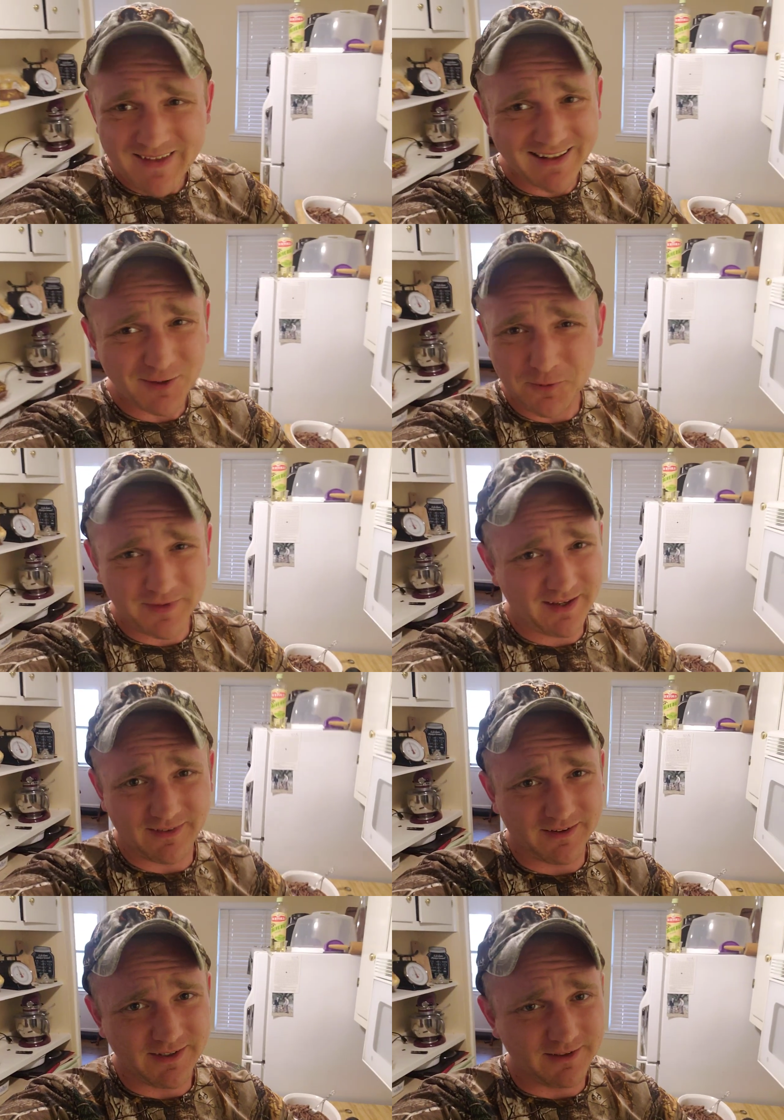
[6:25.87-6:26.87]
I don't
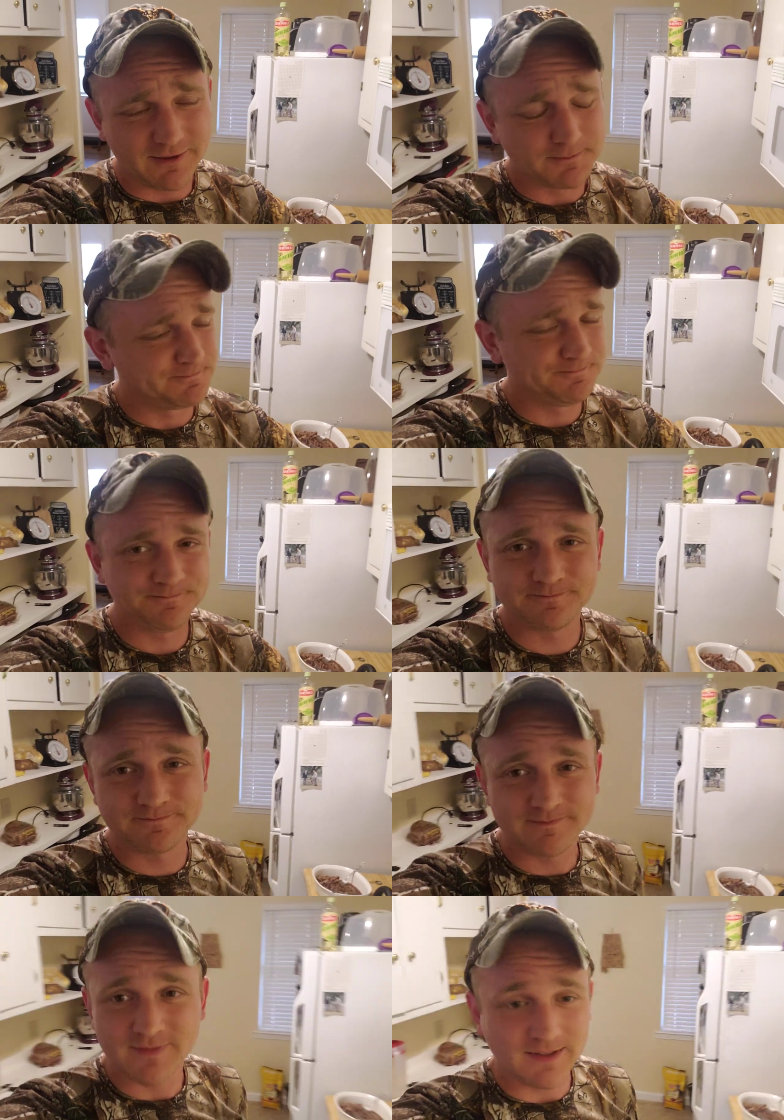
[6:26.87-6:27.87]
think there is.
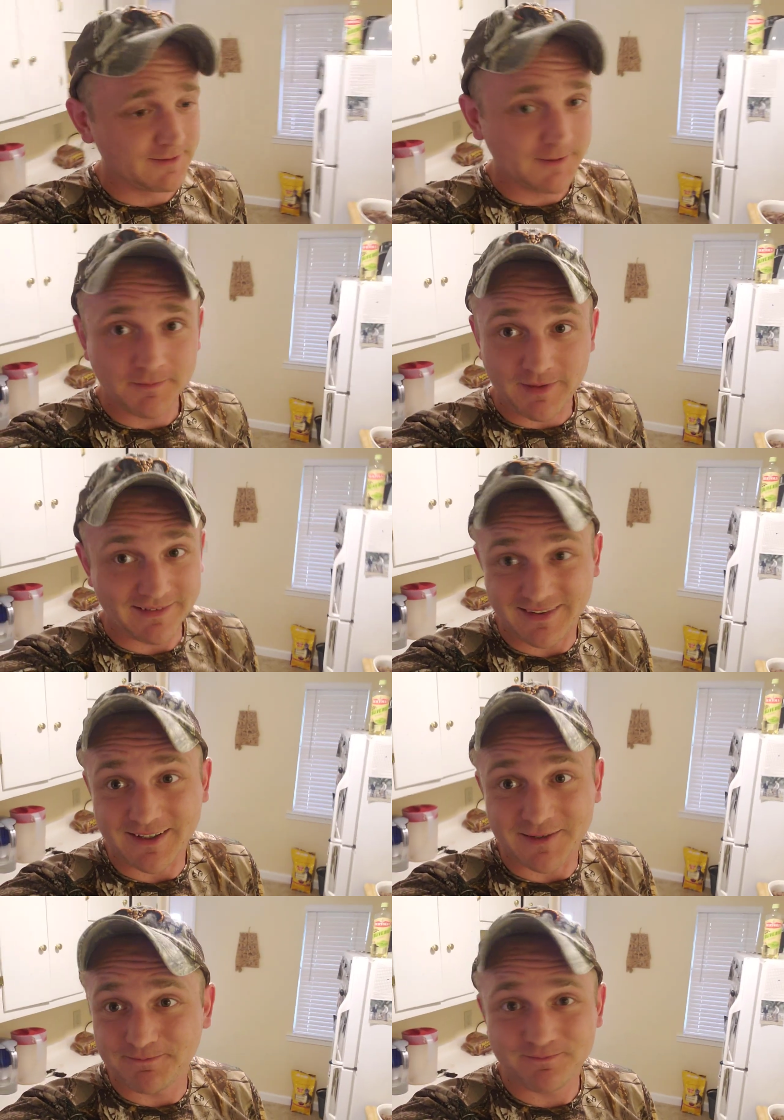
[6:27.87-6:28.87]
That's
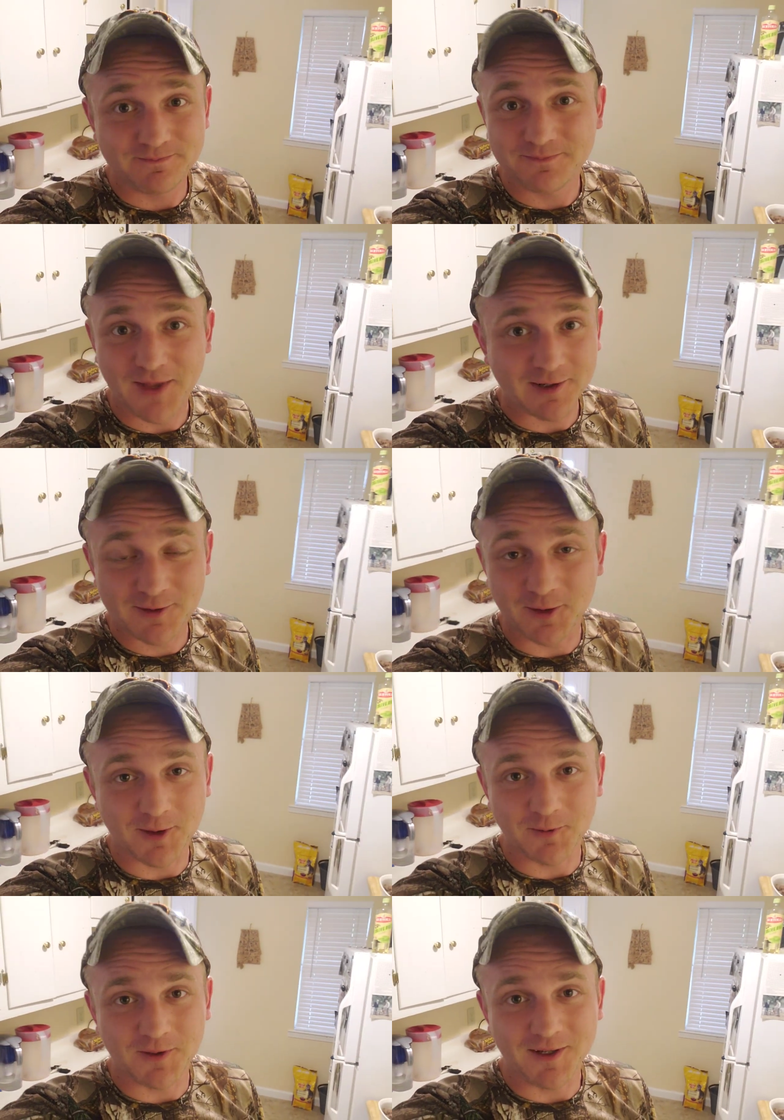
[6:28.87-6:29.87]
it. That's
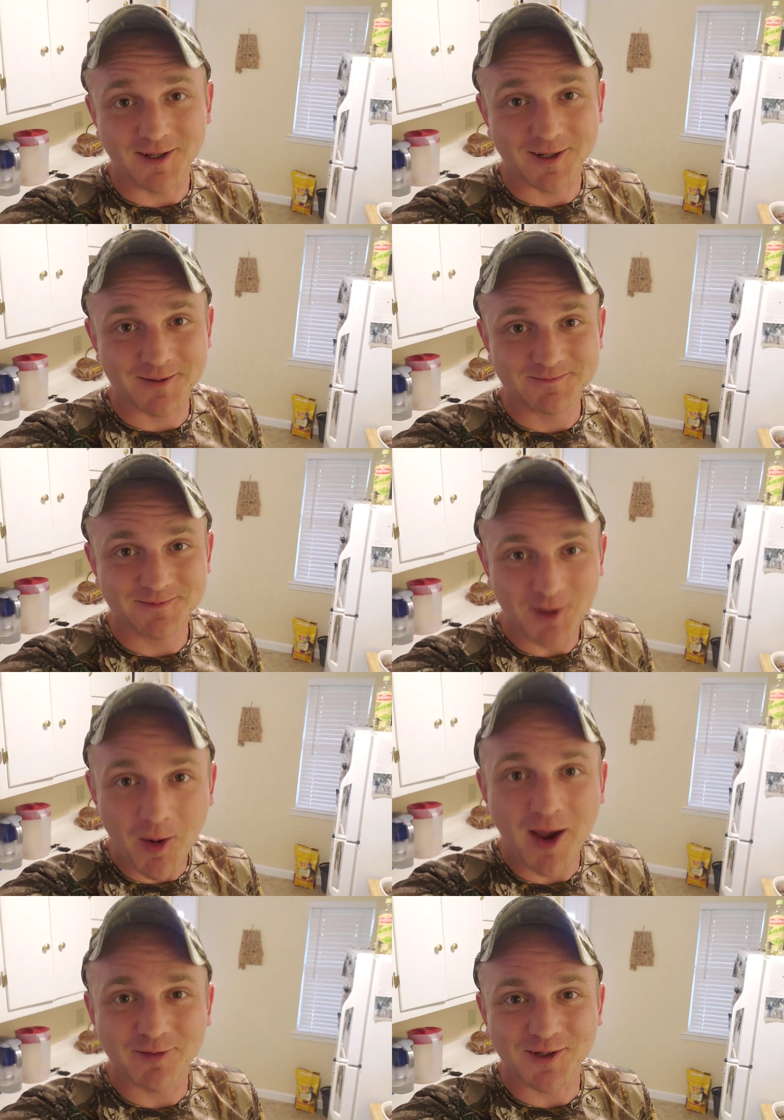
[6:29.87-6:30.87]
Cooking with Nick.
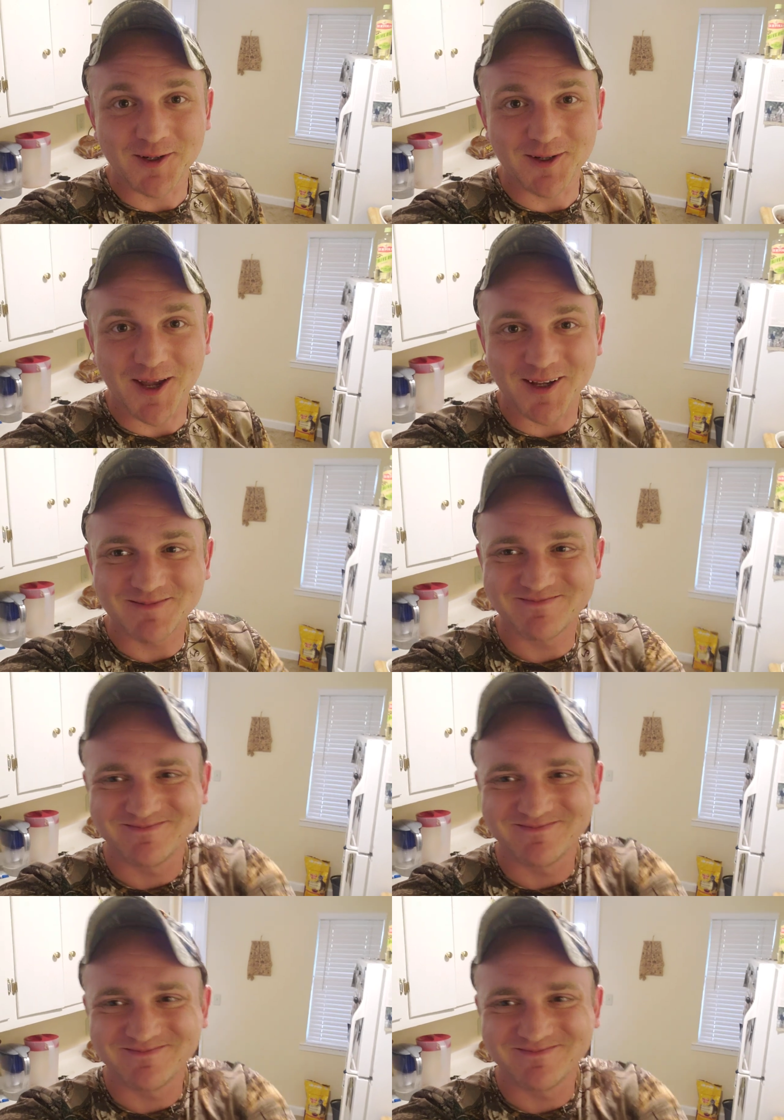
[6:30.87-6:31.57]
Y'all have a good day.